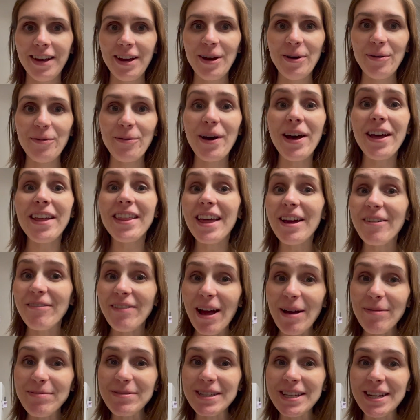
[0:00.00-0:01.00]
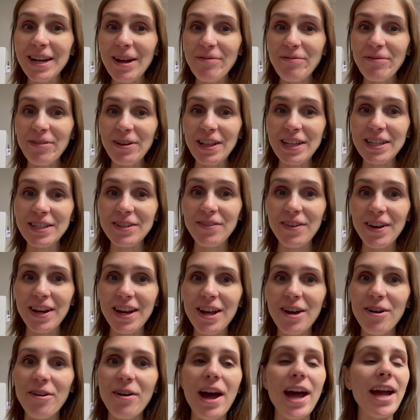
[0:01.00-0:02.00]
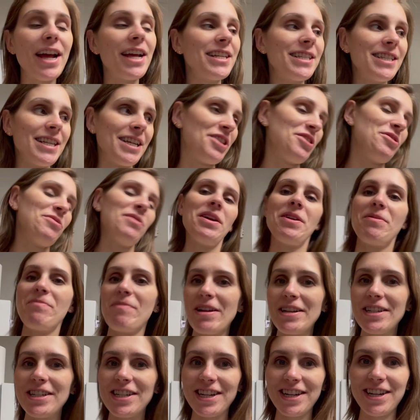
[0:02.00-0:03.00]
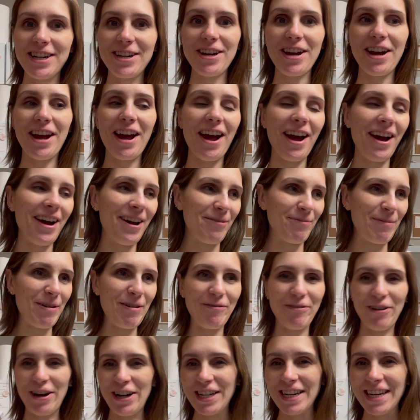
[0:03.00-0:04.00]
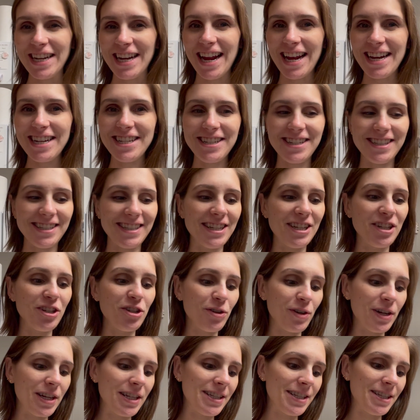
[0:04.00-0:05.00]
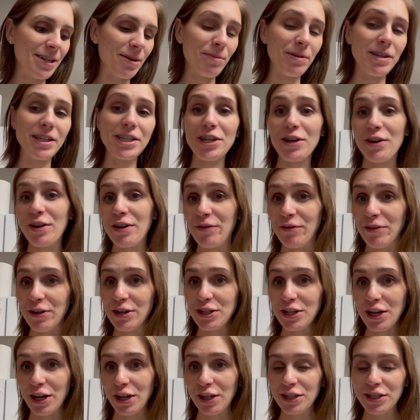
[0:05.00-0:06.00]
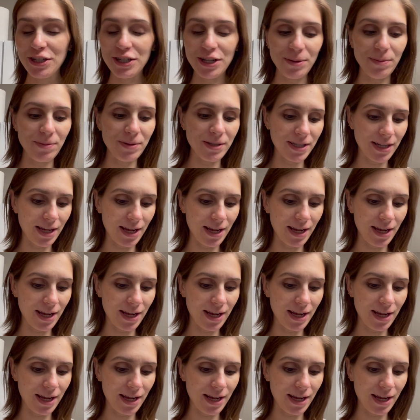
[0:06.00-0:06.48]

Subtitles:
Well, that wraps it up for this video. I guess I do want to mention my friend and I just enjoyed some dairy-free chocolate chips.